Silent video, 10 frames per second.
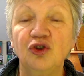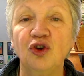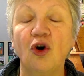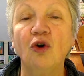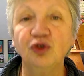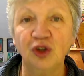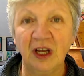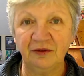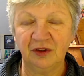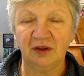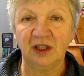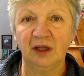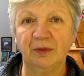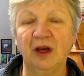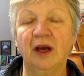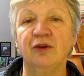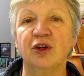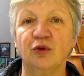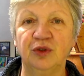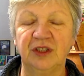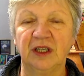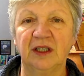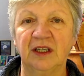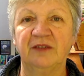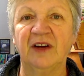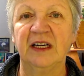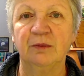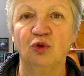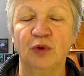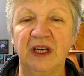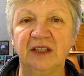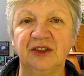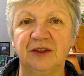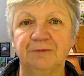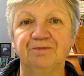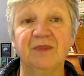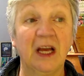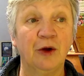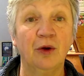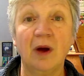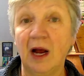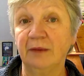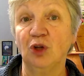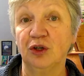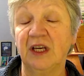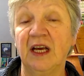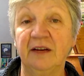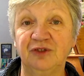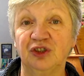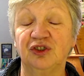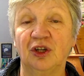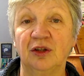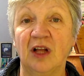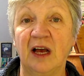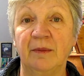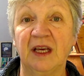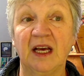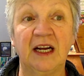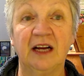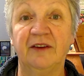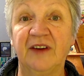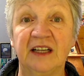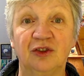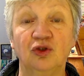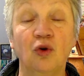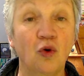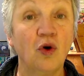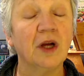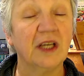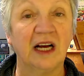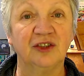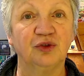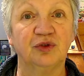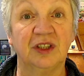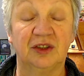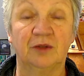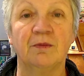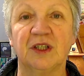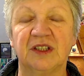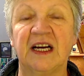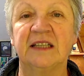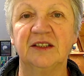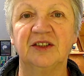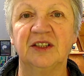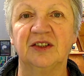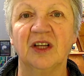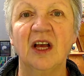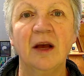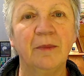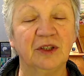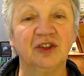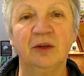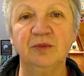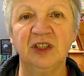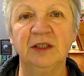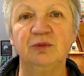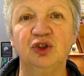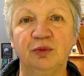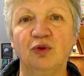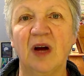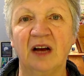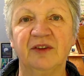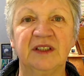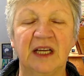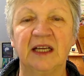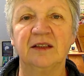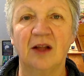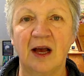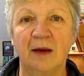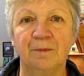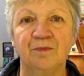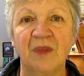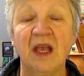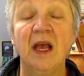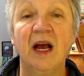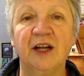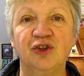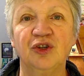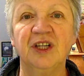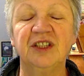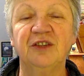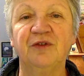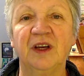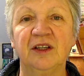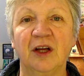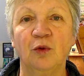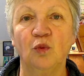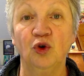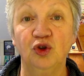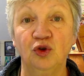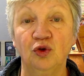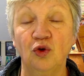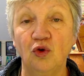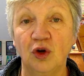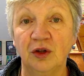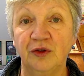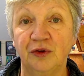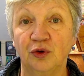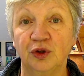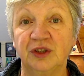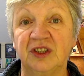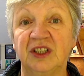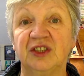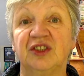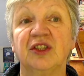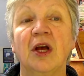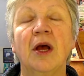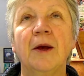You also have to think about how you're going to get rid of animal waste. Now, I'm lucky, I've just done lambing and I've had no casualties or mortalities, but sometimes you will have a dead lamb and you need to find out what your local authorities